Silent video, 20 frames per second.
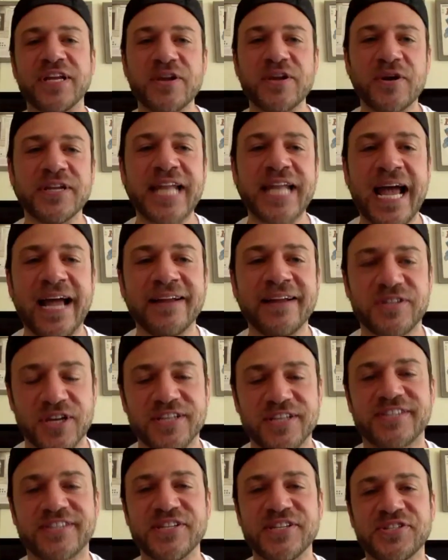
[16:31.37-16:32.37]
You're not,
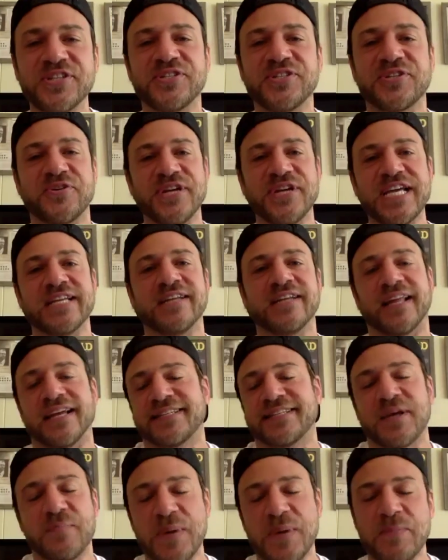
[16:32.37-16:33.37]
assistants are needed. Like
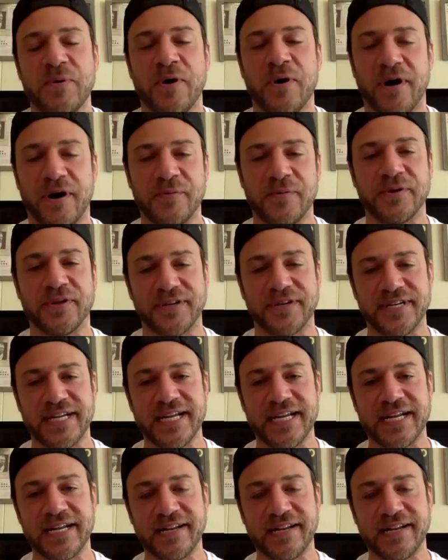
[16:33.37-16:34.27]
some people aren't really needed.